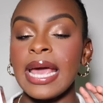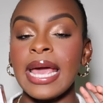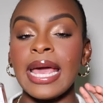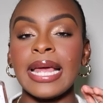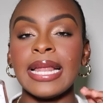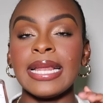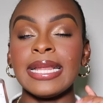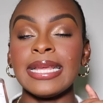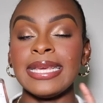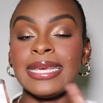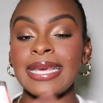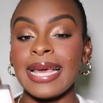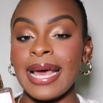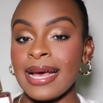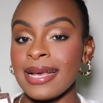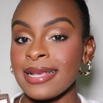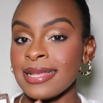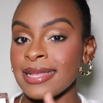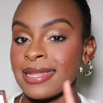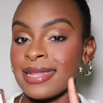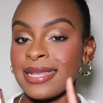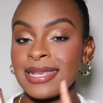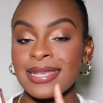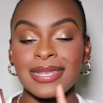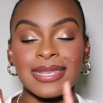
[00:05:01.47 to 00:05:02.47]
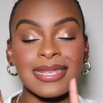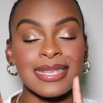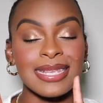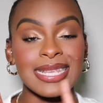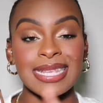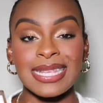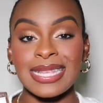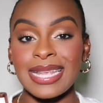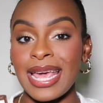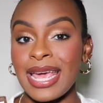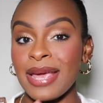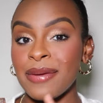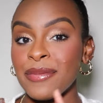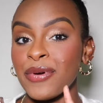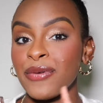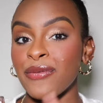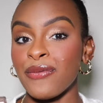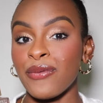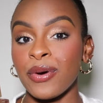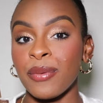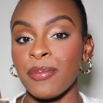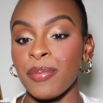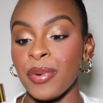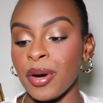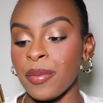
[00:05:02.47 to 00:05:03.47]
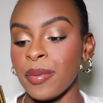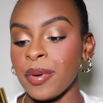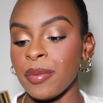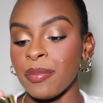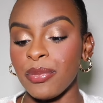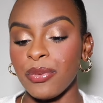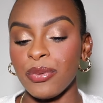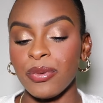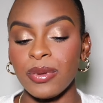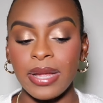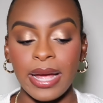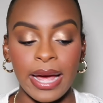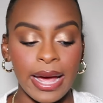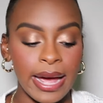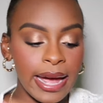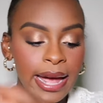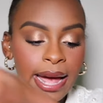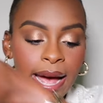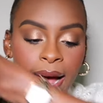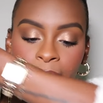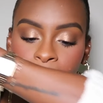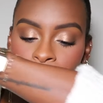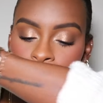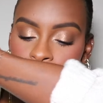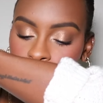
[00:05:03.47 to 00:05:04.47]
And yes, this is the same for Bourbon Brulee.